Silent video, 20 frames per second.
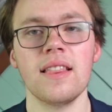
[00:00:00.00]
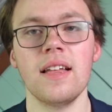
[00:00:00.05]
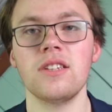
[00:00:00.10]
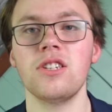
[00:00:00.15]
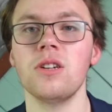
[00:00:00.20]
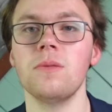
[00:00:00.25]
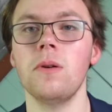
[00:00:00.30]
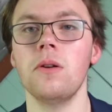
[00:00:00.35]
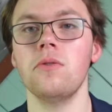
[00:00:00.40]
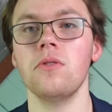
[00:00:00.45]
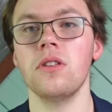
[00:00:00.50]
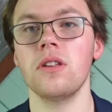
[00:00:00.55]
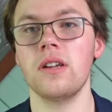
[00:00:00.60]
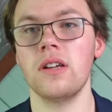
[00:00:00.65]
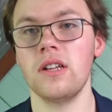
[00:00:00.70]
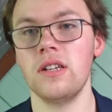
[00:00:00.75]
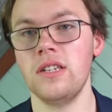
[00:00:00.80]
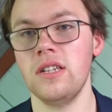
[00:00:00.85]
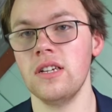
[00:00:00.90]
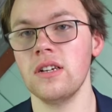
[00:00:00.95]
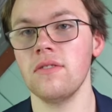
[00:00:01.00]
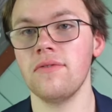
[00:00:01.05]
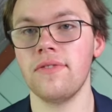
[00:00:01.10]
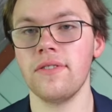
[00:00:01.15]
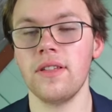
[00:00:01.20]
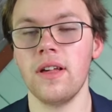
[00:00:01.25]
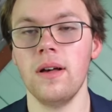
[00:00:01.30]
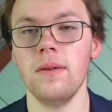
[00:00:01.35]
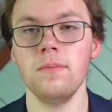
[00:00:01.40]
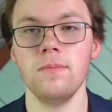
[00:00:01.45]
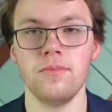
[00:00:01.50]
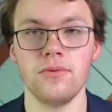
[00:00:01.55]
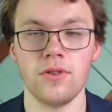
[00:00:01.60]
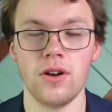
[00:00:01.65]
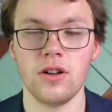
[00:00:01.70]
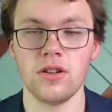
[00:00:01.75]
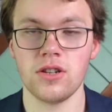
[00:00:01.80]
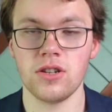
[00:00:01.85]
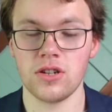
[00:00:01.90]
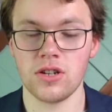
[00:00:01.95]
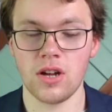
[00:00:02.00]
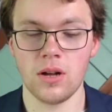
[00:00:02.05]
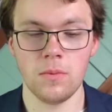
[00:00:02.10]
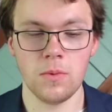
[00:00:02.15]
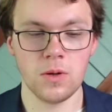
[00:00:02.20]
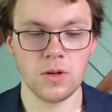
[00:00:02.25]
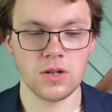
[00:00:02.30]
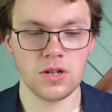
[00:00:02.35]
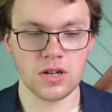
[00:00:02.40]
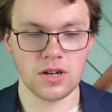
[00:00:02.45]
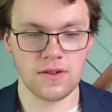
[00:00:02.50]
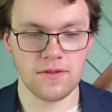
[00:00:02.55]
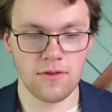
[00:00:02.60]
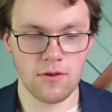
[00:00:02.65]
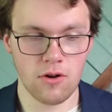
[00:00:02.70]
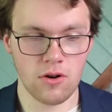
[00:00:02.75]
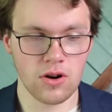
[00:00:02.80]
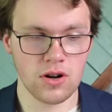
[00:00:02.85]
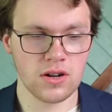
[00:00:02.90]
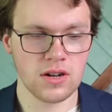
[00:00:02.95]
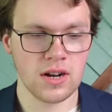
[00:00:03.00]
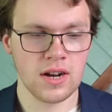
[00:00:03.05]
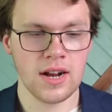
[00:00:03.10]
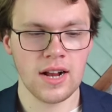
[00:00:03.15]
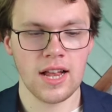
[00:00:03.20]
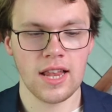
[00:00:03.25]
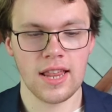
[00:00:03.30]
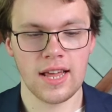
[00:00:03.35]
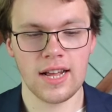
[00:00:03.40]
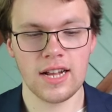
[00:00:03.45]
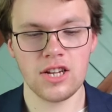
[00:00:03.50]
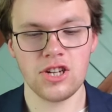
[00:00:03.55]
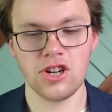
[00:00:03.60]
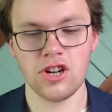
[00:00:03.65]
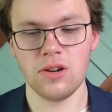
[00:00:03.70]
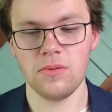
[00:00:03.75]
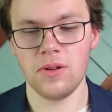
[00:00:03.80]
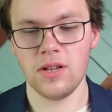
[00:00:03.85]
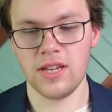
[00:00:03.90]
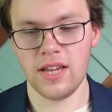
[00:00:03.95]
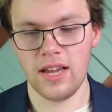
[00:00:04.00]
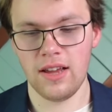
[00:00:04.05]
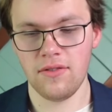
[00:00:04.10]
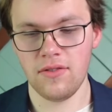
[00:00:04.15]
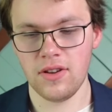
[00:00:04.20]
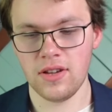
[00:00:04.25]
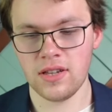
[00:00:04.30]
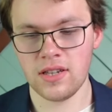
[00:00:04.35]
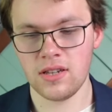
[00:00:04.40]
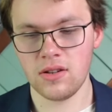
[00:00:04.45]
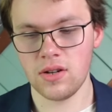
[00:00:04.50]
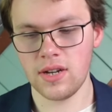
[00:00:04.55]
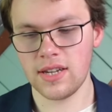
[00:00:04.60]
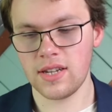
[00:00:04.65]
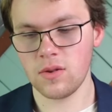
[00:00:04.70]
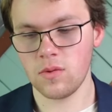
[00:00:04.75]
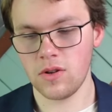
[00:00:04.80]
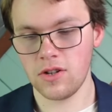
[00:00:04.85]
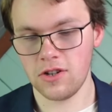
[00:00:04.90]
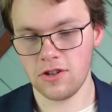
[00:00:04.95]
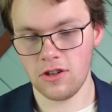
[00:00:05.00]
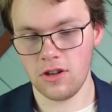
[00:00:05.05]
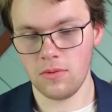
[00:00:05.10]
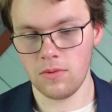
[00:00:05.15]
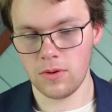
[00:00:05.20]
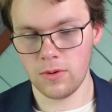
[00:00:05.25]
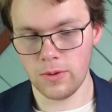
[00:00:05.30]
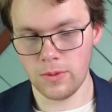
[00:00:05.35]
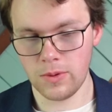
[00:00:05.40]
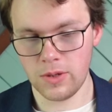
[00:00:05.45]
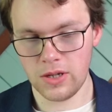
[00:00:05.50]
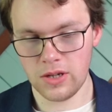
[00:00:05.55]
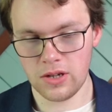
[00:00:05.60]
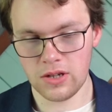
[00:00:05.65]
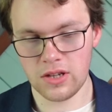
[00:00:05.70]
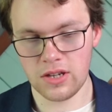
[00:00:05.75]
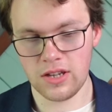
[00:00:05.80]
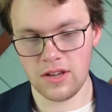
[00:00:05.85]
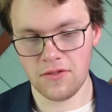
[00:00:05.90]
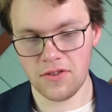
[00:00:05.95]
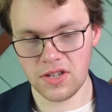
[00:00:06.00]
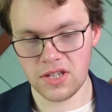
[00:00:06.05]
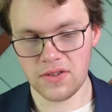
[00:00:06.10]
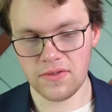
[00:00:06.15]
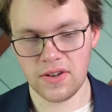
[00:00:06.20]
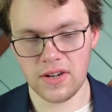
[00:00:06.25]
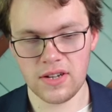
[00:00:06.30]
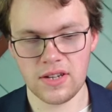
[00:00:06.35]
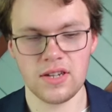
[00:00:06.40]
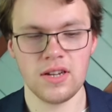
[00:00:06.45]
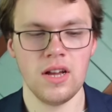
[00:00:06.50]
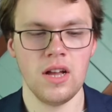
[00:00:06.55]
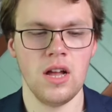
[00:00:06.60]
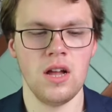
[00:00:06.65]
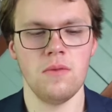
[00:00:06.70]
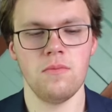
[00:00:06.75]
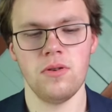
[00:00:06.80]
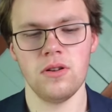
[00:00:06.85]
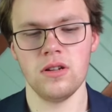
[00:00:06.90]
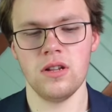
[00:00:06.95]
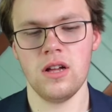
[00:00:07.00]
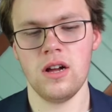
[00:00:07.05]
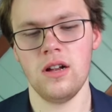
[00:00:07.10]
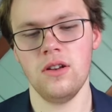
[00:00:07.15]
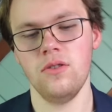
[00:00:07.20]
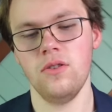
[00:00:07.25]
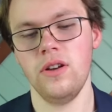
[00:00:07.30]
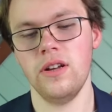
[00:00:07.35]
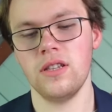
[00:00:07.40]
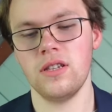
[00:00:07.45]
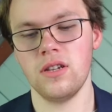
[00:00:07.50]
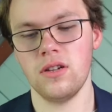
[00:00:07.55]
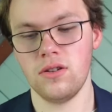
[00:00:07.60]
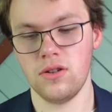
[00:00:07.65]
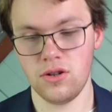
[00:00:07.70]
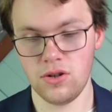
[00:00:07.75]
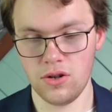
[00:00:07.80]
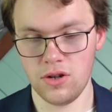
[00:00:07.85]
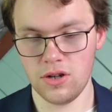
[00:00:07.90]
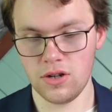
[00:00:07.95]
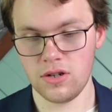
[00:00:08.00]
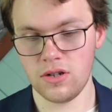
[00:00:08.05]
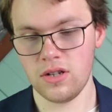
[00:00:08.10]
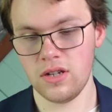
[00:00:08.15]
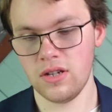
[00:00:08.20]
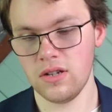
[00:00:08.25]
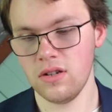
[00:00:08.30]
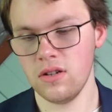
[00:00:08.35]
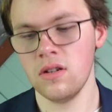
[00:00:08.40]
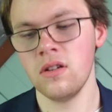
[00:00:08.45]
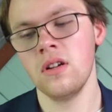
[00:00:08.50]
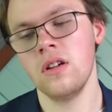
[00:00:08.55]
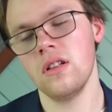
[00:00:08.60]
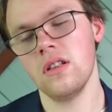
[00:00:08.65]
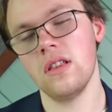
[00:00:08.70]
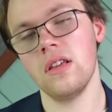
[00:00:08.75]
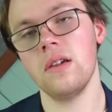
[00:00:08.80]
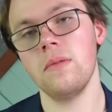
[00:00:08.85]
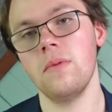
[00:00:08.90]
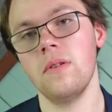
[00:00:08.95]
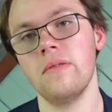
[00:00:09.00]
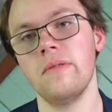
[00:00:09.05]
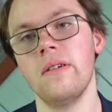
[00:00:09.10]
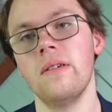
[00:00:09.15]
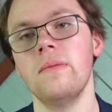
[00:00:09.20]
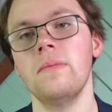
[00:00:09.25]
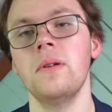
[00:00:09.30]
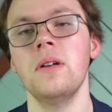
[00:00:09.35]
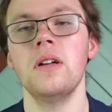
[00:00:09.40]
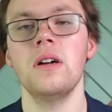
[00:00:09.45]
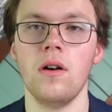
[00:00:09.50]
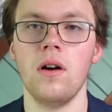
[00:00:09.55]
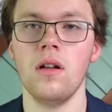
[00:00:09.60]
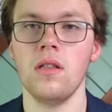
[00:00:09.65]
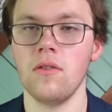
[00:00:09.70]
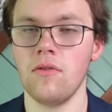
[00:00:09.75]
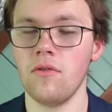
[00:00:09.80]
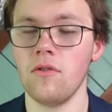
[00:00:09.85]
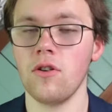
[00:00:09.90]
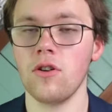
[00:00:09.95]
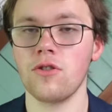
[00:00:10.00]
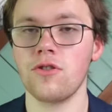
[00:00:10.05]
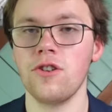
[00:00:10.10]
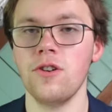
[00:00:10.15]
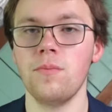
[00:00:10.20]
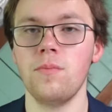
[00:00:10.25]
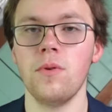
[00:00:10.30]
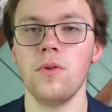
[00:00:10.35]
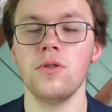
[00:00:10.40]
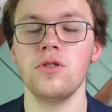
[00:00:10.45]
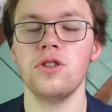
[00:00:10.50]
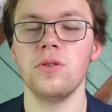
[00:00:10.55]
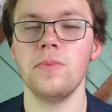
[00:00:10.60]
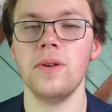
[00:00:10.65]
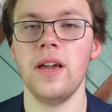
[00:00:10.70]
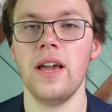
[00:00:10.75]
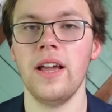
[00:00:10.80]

That should be a really good deal for them. Perron's a solid middle six forward. They get Jeremy Davies, who gets a one-year league minimum deal on the defensive end. Pilon, who gets a two-year deal, league minimum. On the forward group, both should be